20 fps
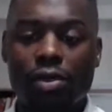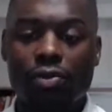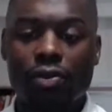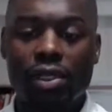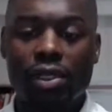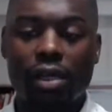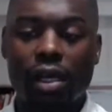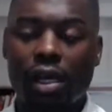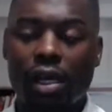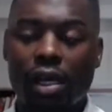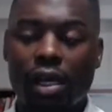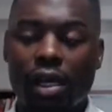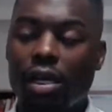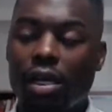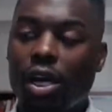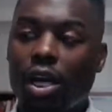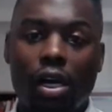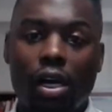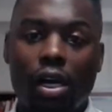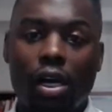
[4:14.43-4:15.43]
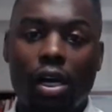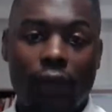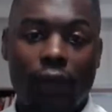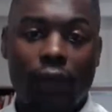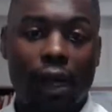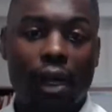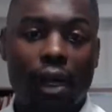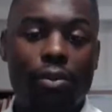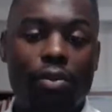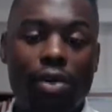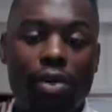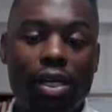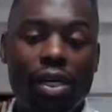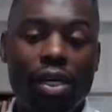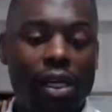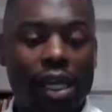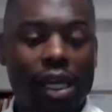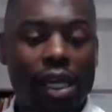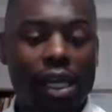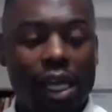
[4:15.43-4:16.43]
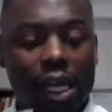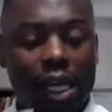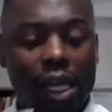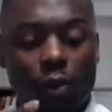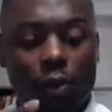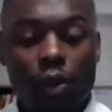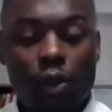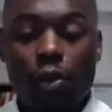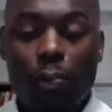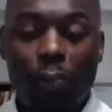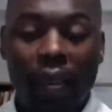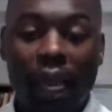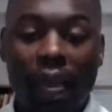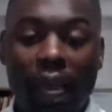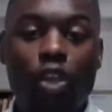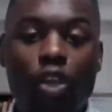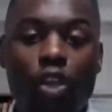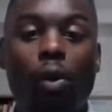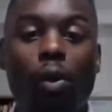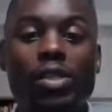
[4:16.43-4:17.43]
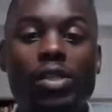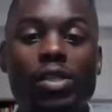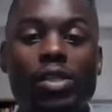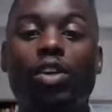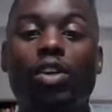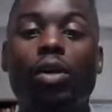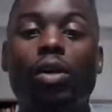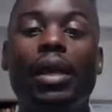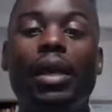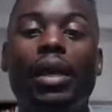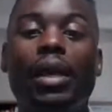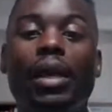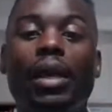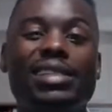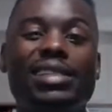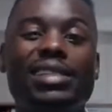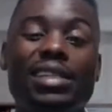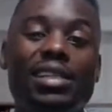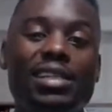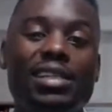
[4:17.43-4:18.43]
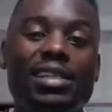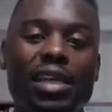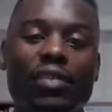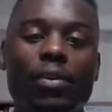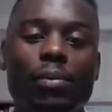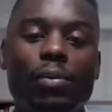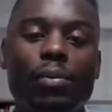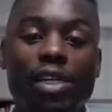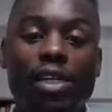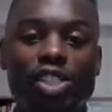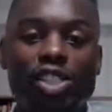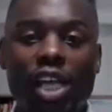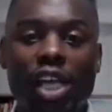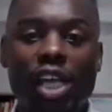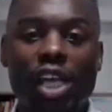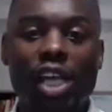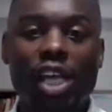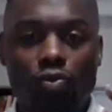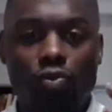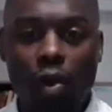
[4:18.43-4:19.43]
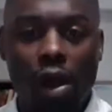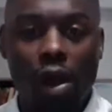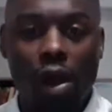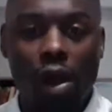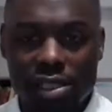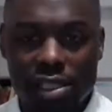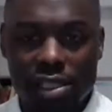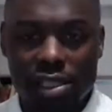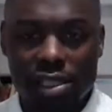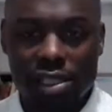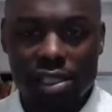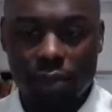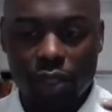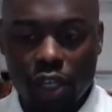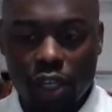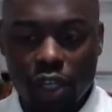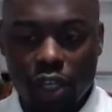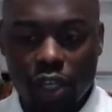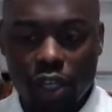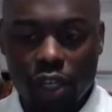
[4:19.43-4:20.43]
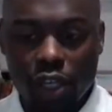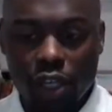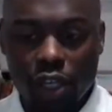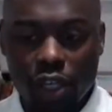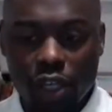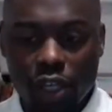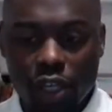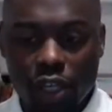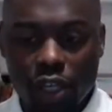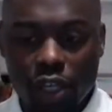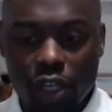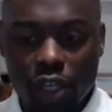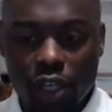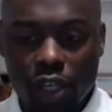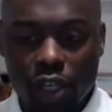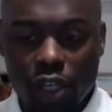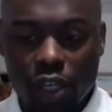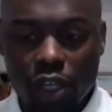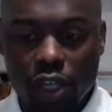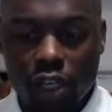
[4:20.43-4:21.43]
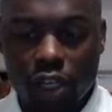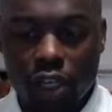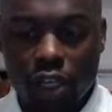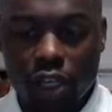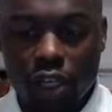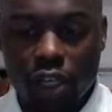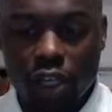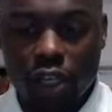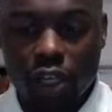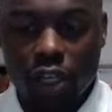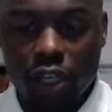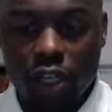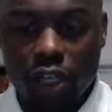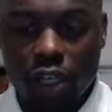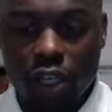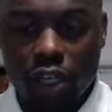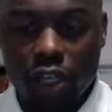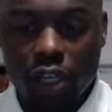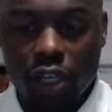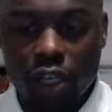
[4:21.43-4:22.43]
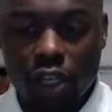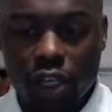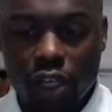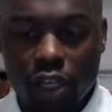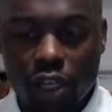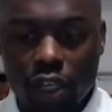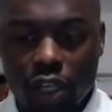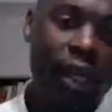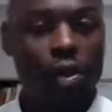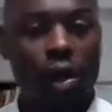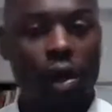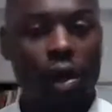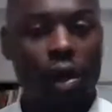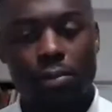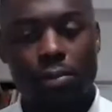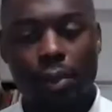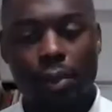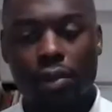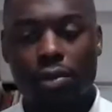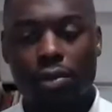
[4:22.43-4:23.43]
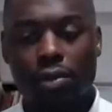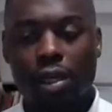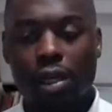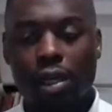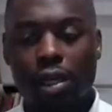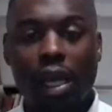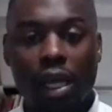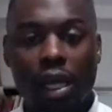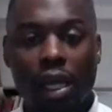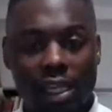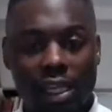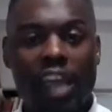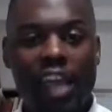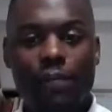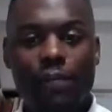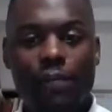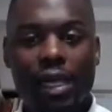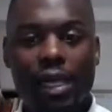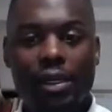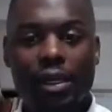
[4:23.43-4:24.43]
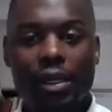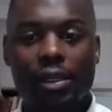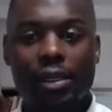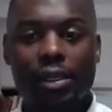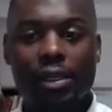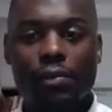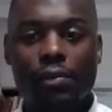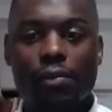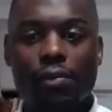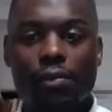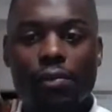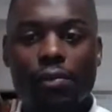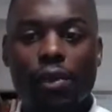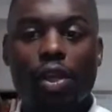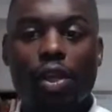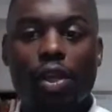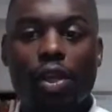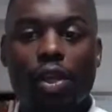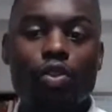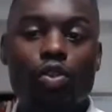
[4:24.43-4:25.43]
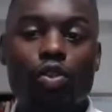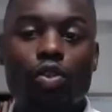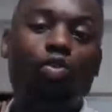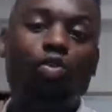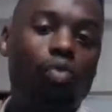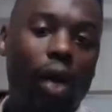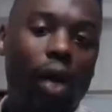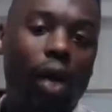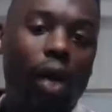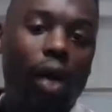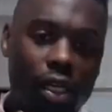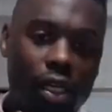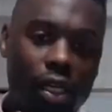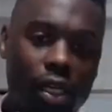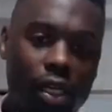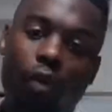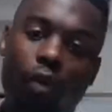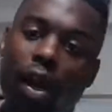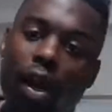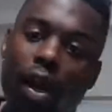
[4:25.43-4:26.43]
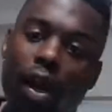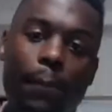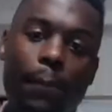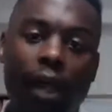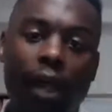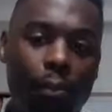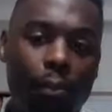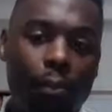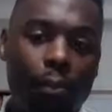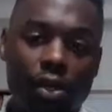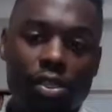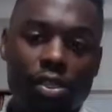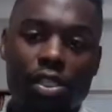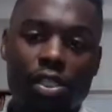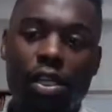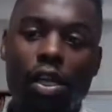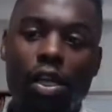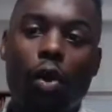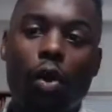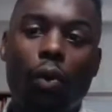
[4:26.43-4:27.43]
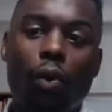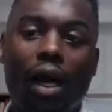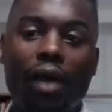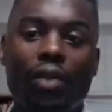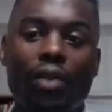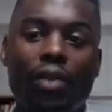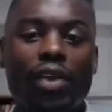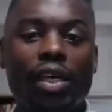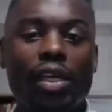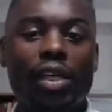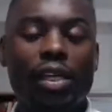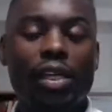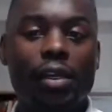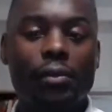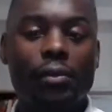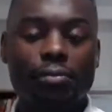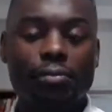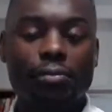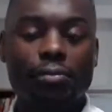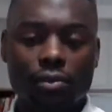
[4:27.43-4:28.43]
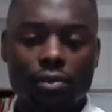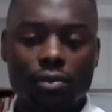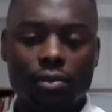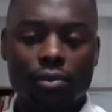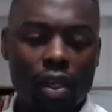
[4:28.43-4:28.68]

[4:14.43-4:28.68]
Do the reading. When you panic, you're most likely gonna make a 60-70% chance the wrong decision because you're thinking instinctively back to that old brain that we talked about in caveman days. So you're running by the person without thinking